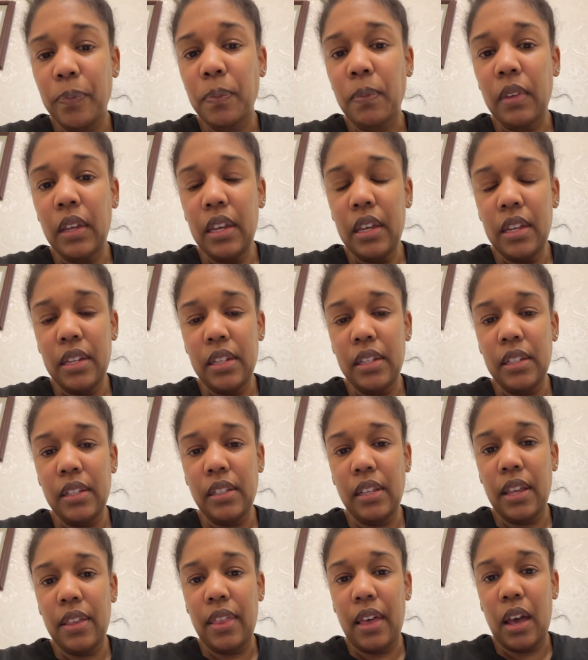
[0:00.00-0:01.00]
it is
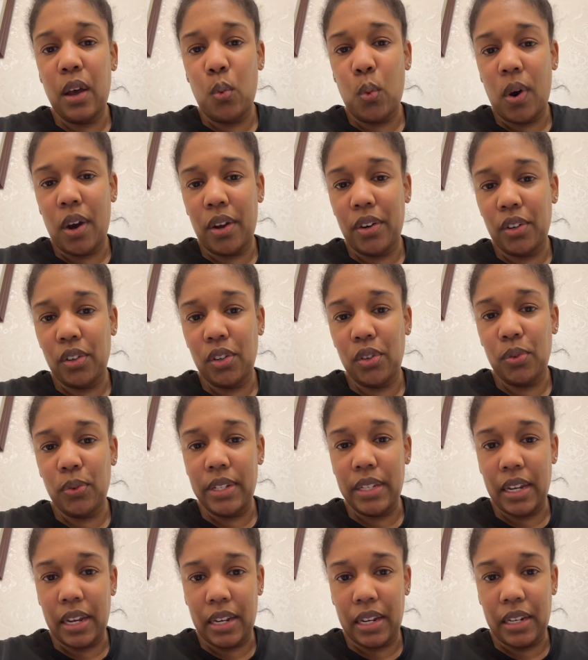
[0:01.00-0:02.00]
that water
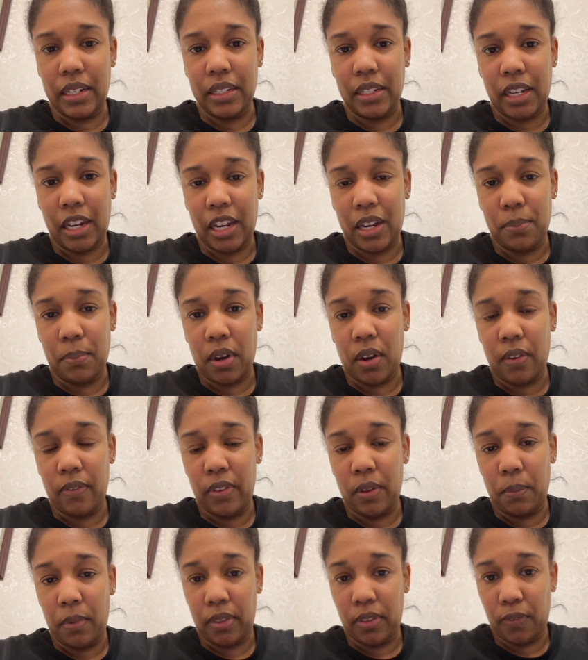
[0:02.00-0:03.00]
retaining time of the
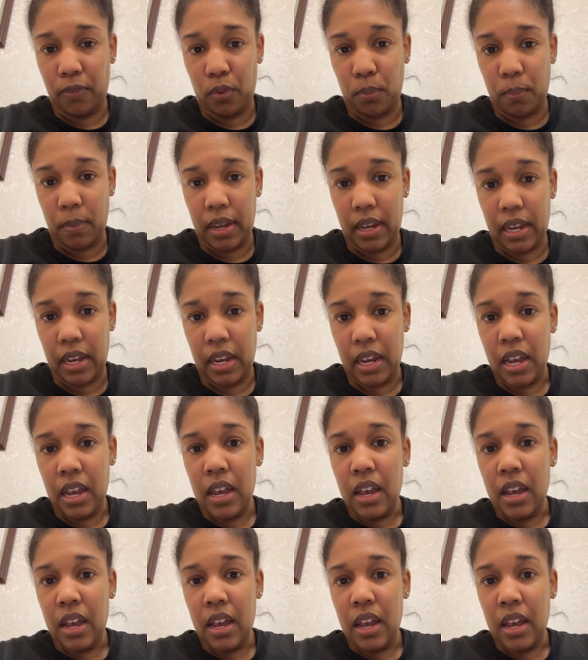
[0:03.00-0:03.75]
month for me.